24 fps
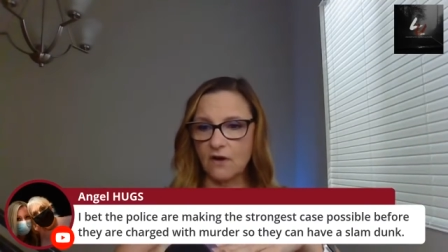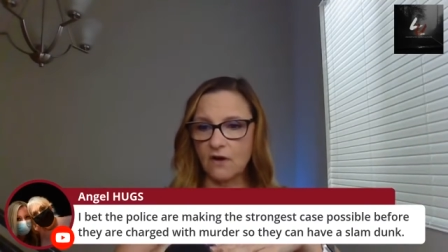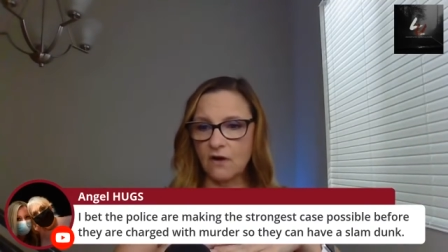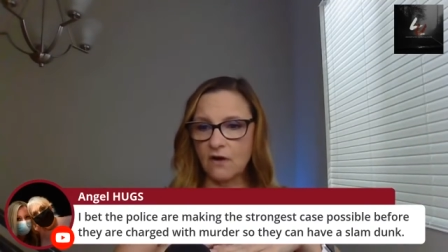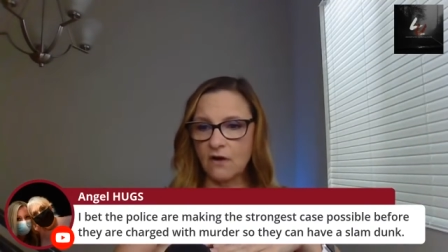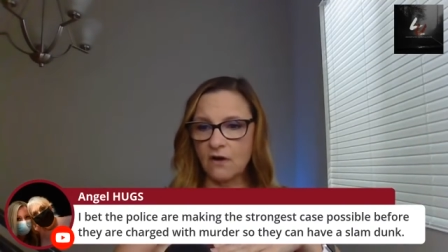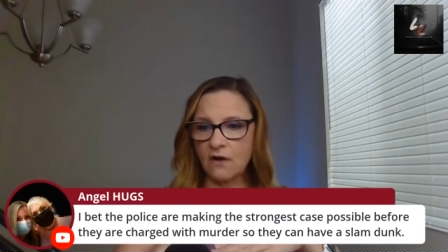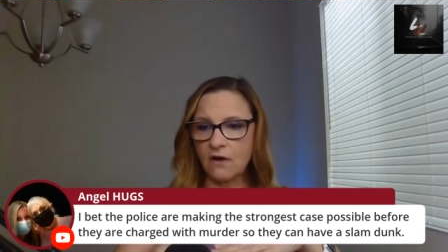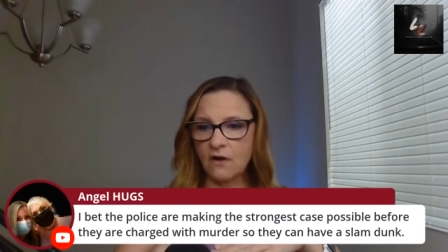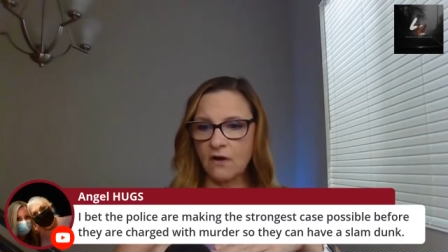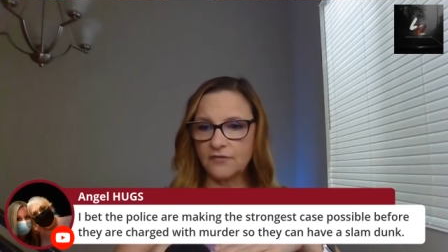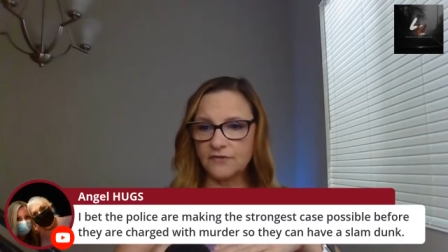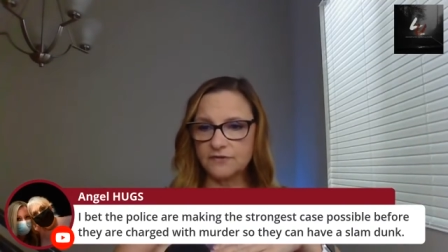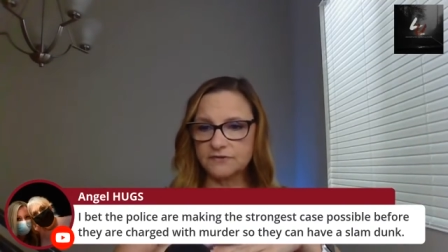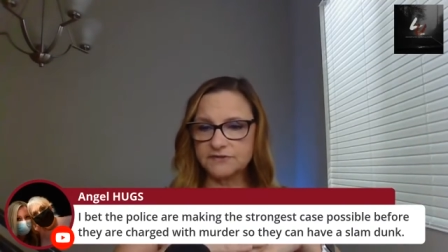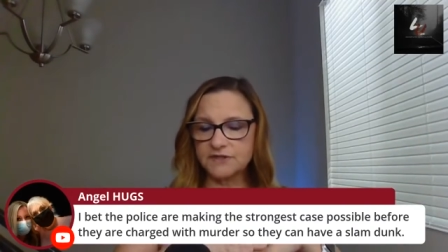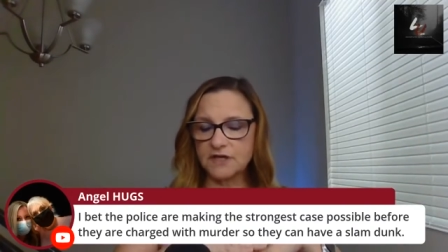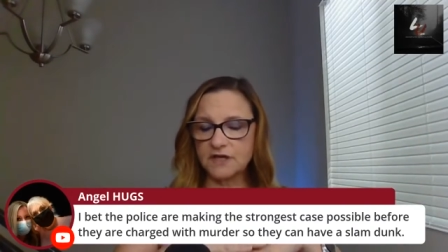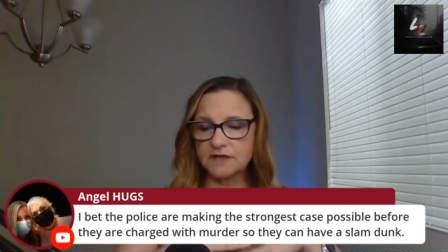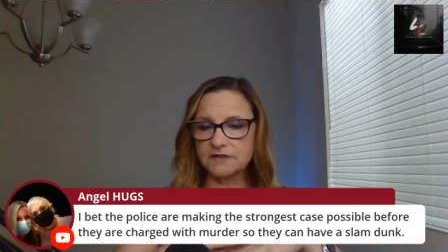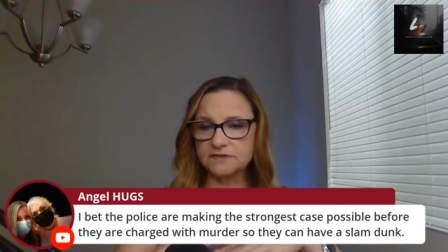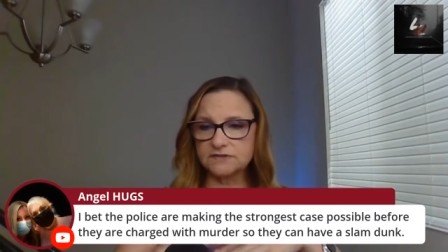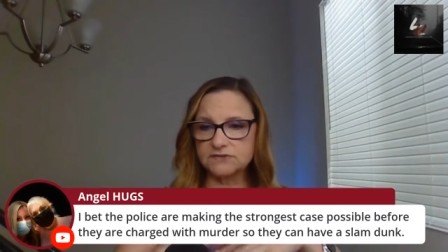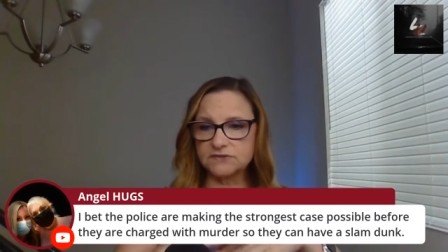all their
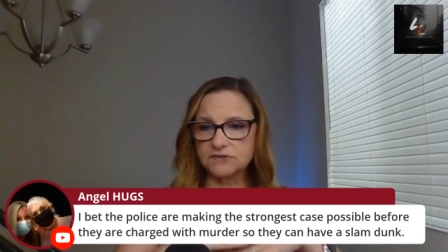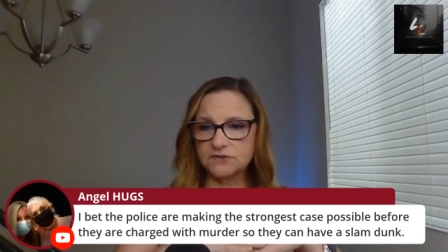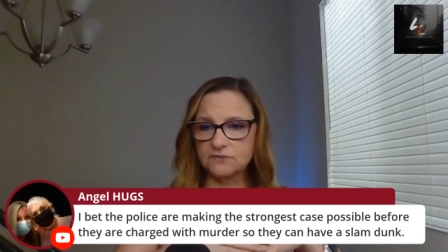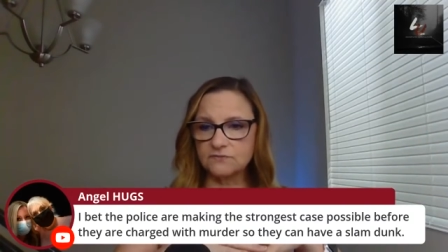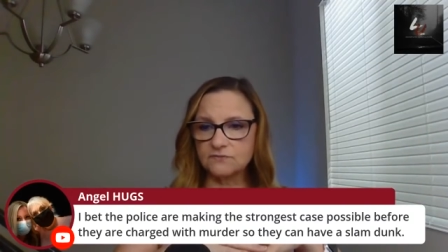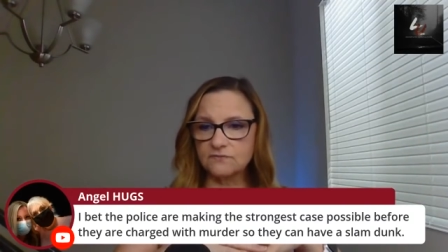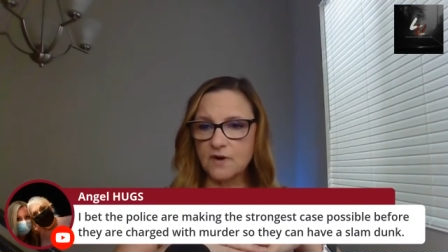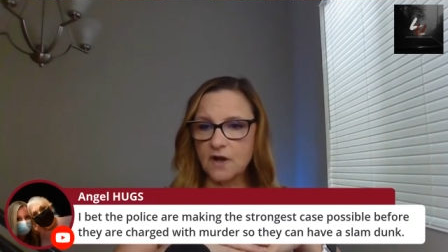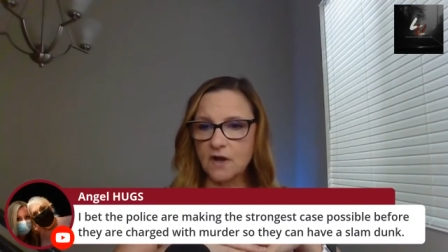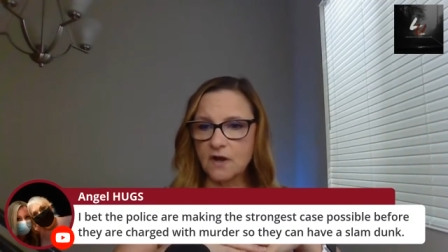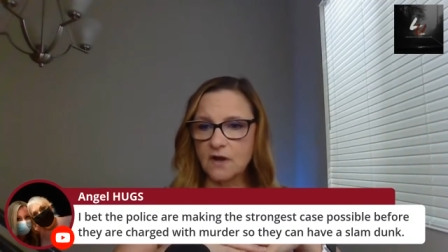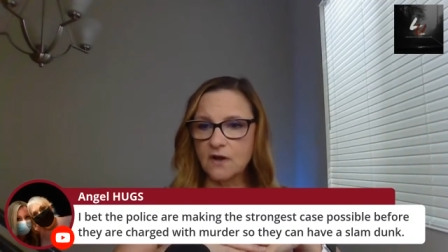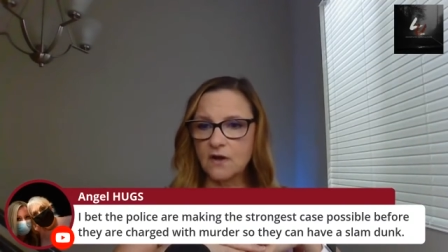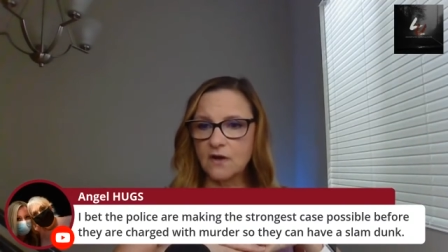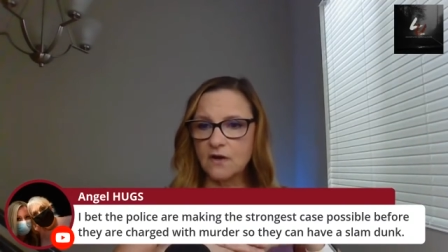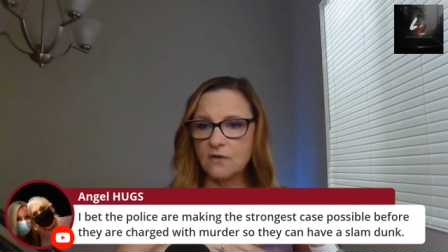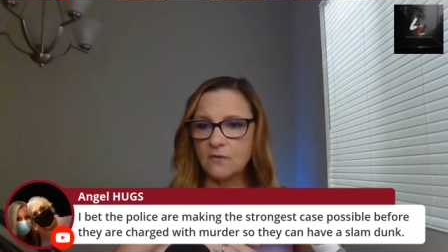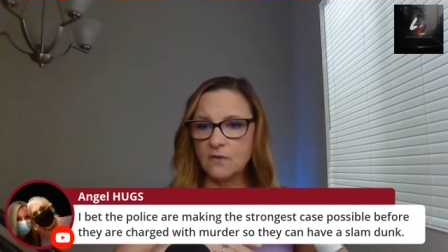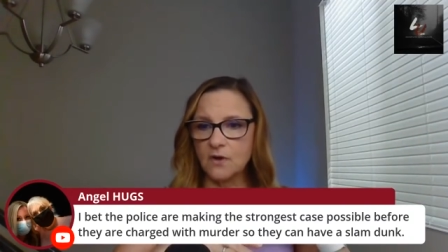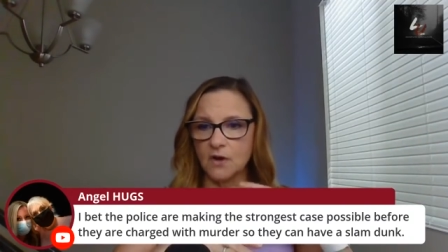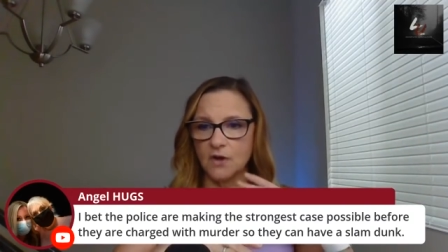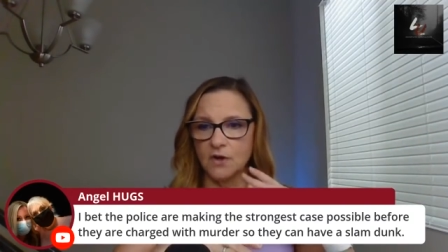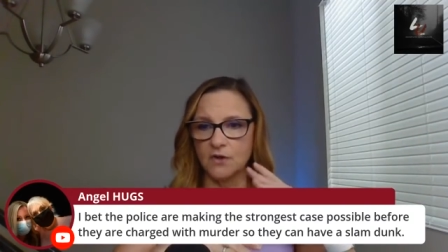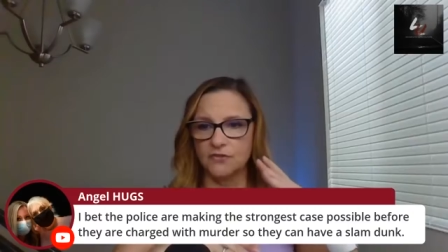ducks in a
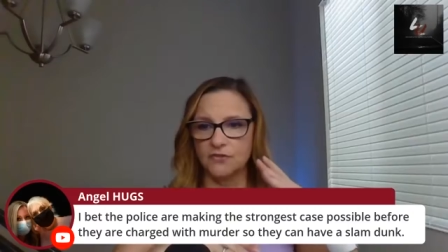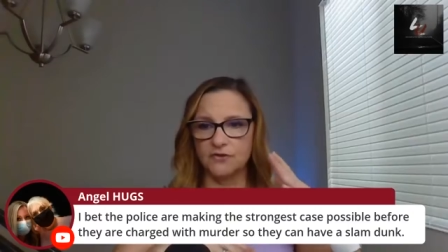row.